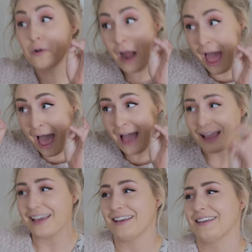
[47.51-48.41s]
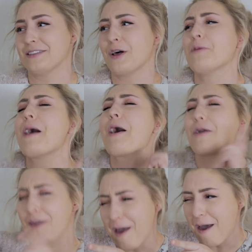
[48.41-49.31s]
crack. It's all
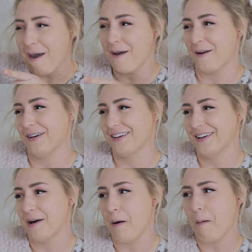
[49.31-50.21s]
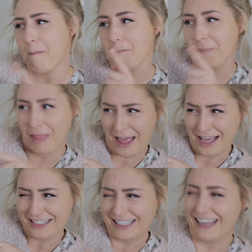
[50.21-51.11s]
about you,
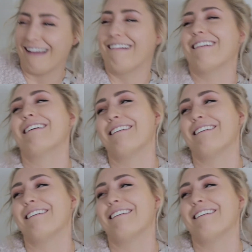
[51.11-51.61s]
lassie. I